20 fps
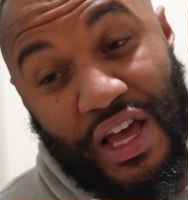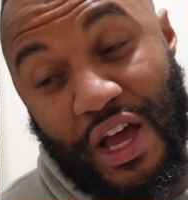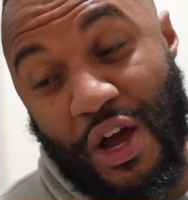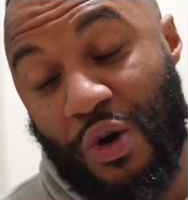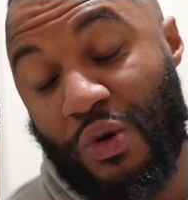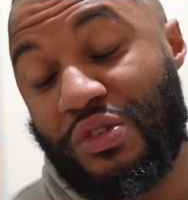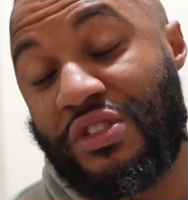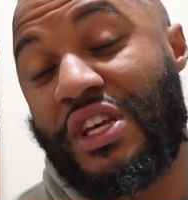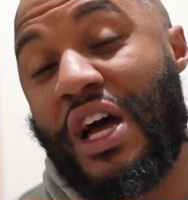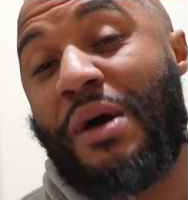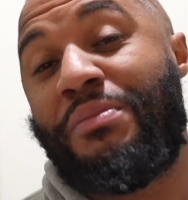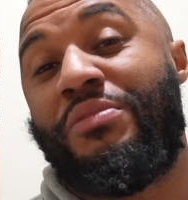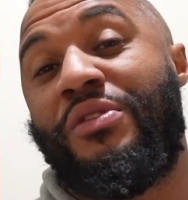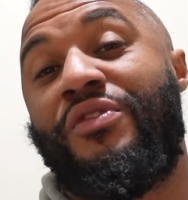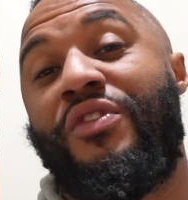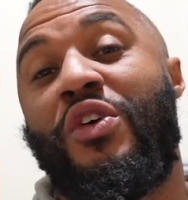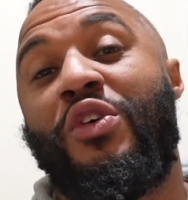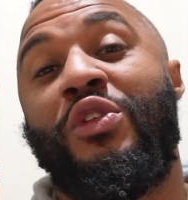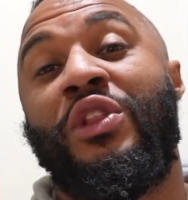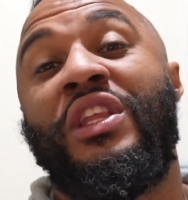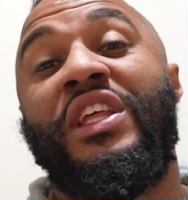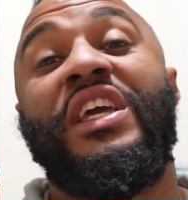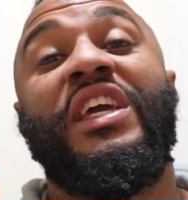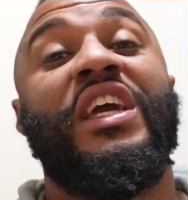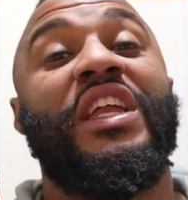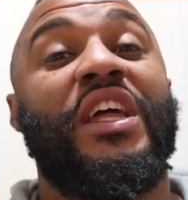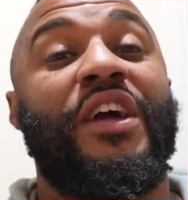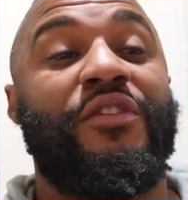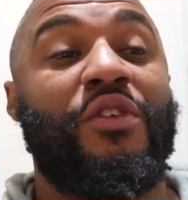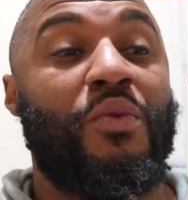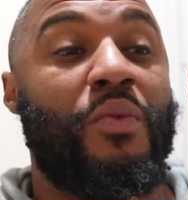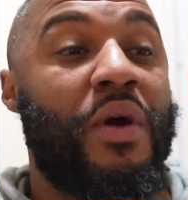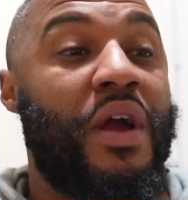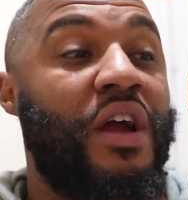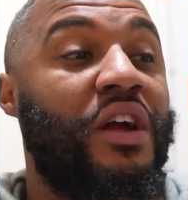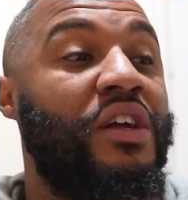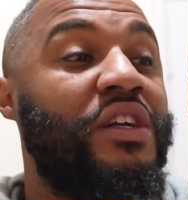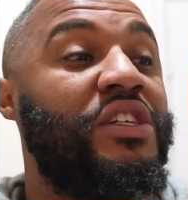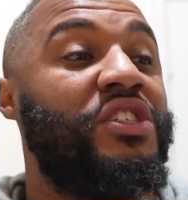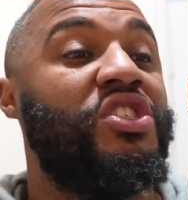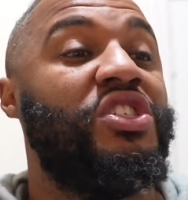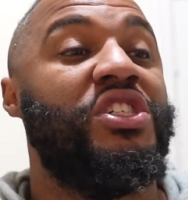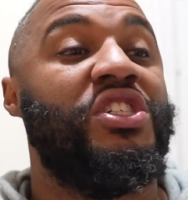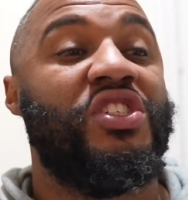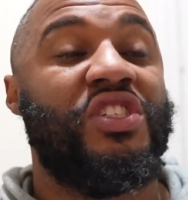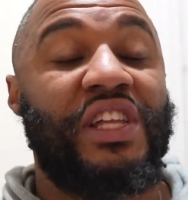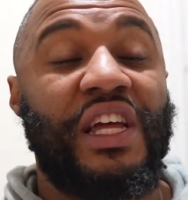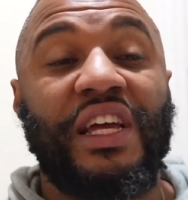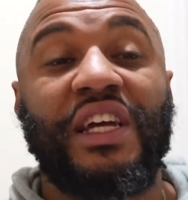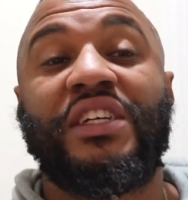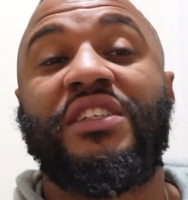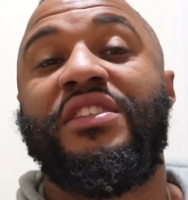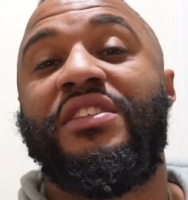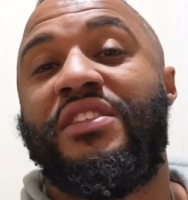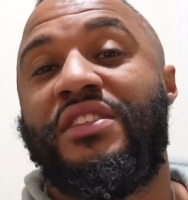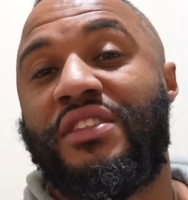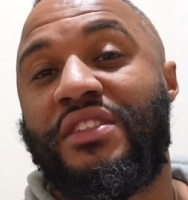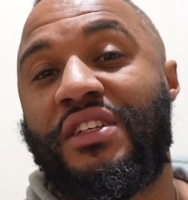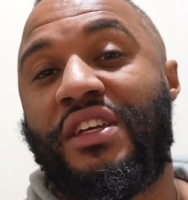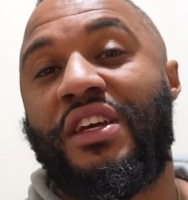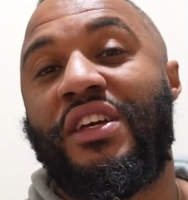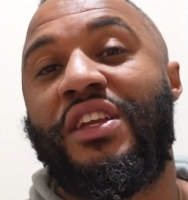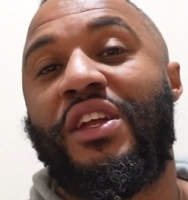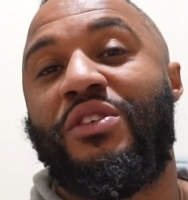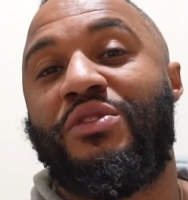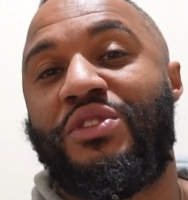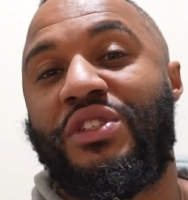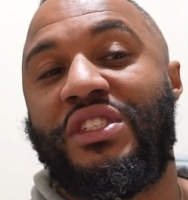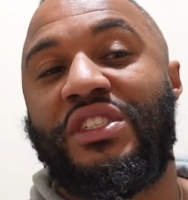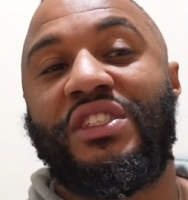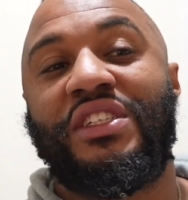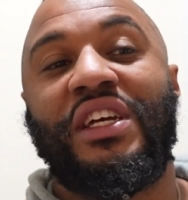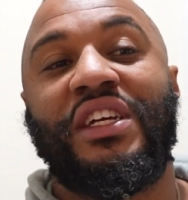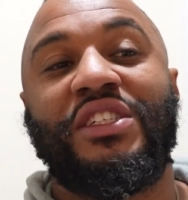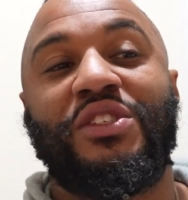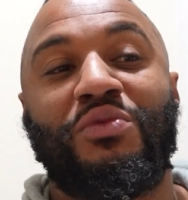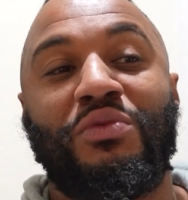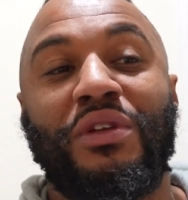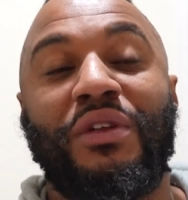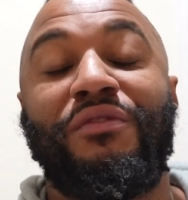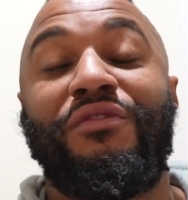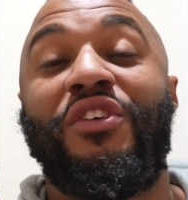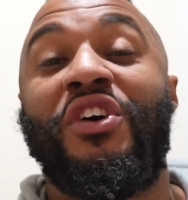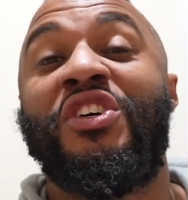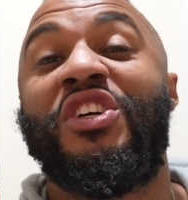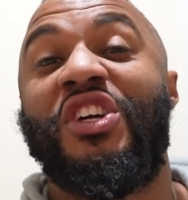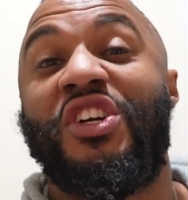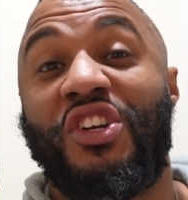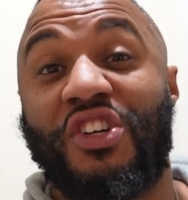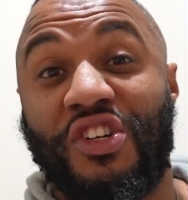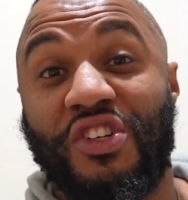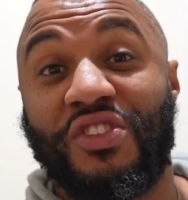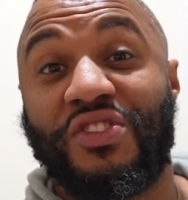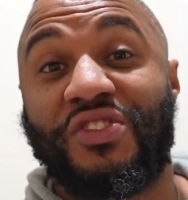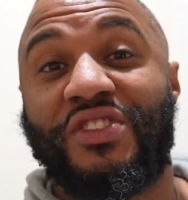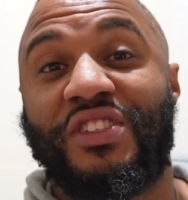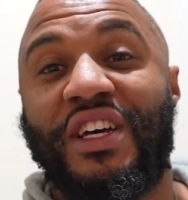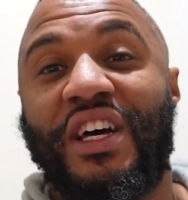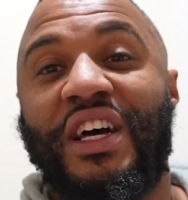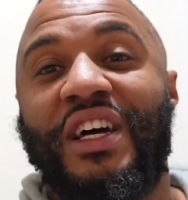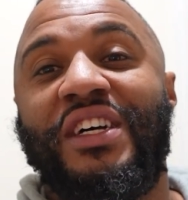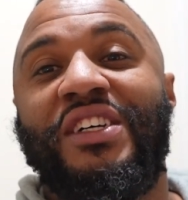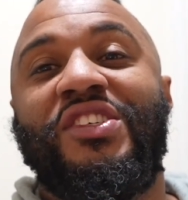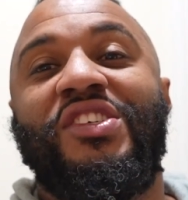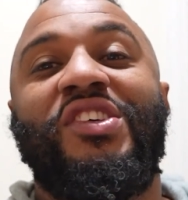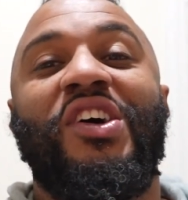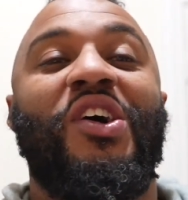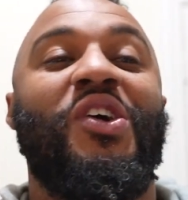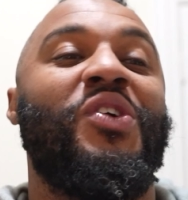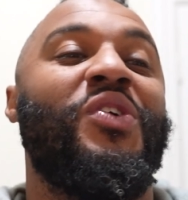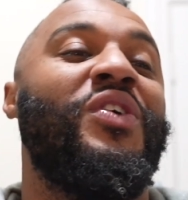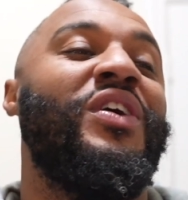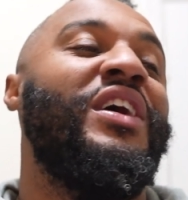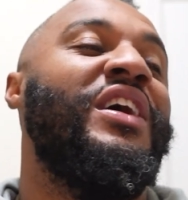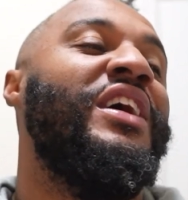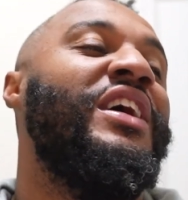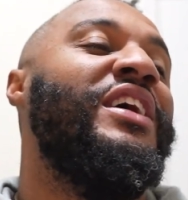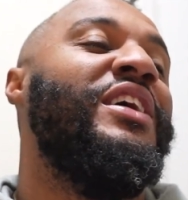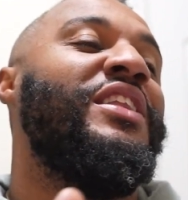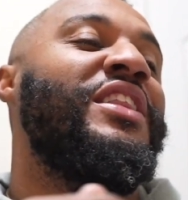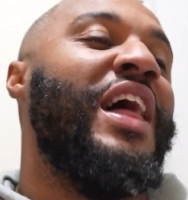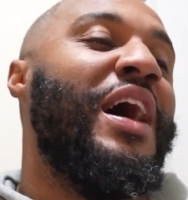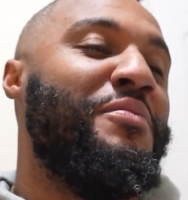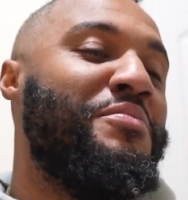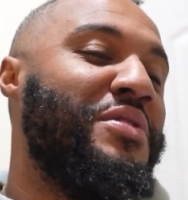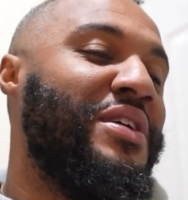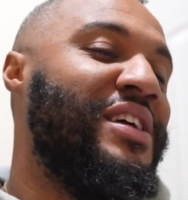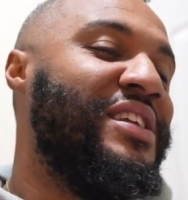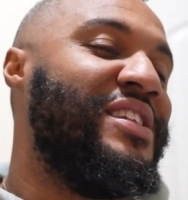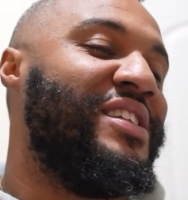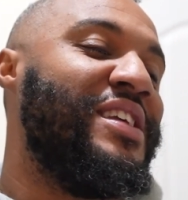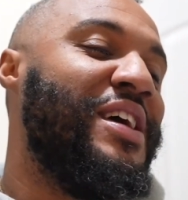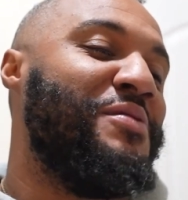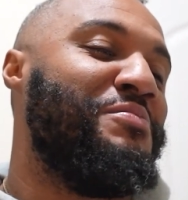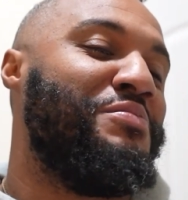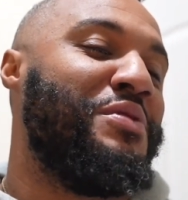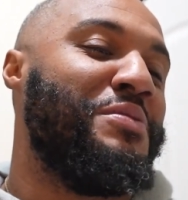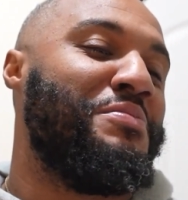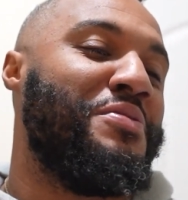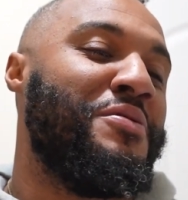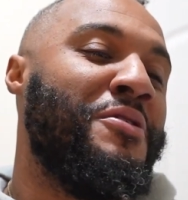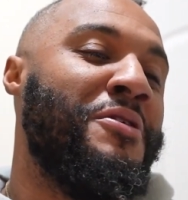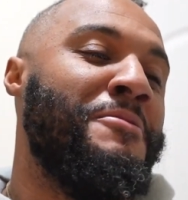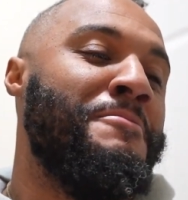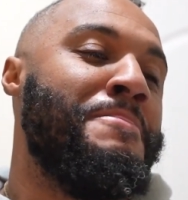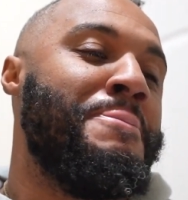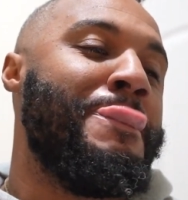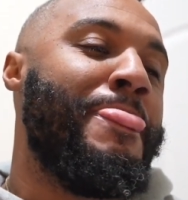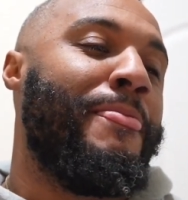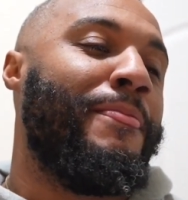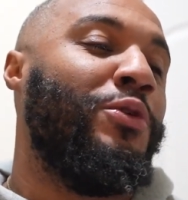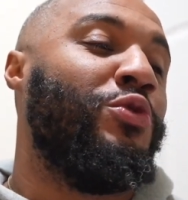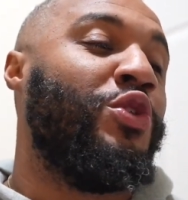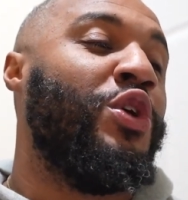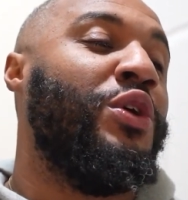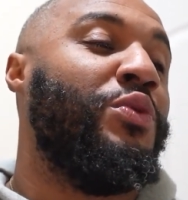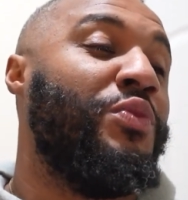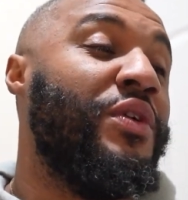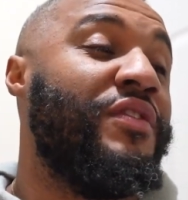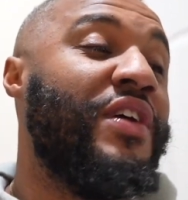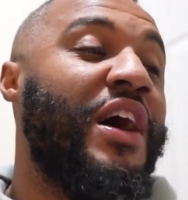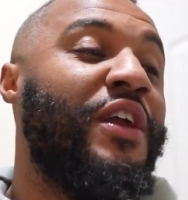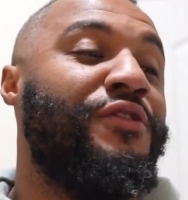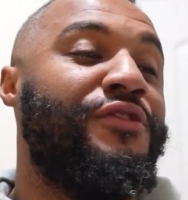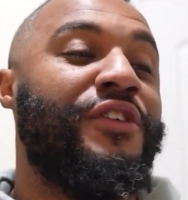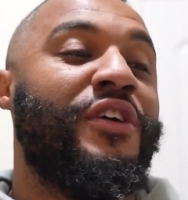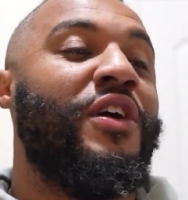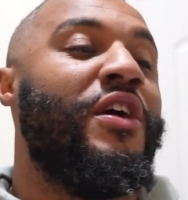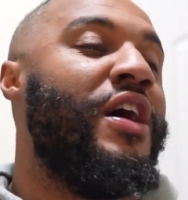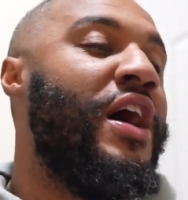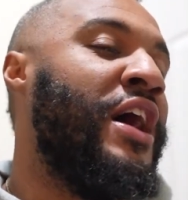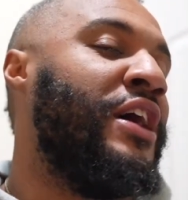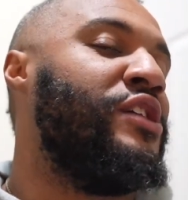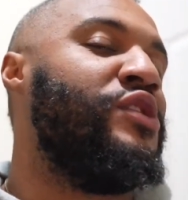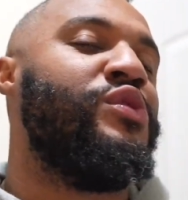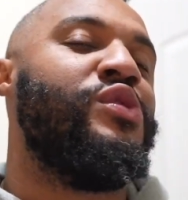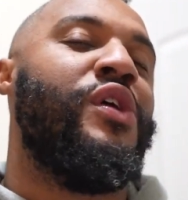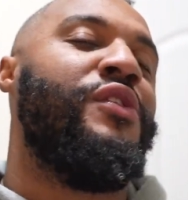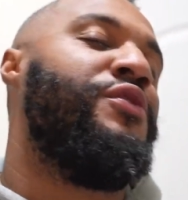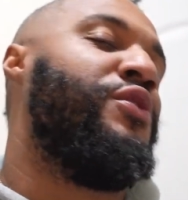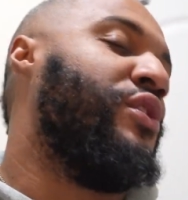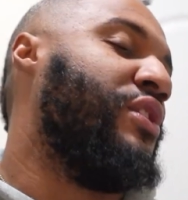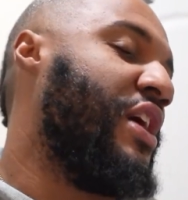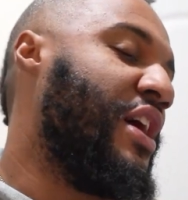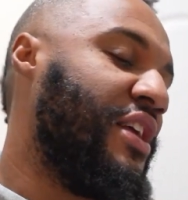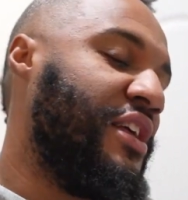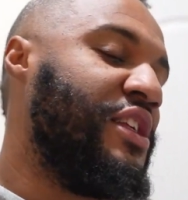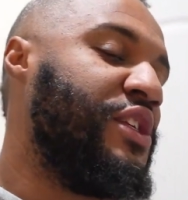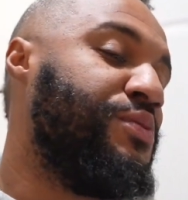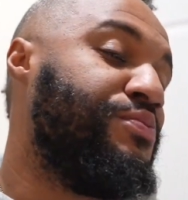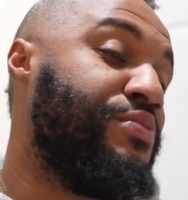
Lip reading: On top of her leaking everywhere, she stinks. You know, she stinks. One of them funky girls. So that being said, people, we've got to figure out how to solve for a lot of these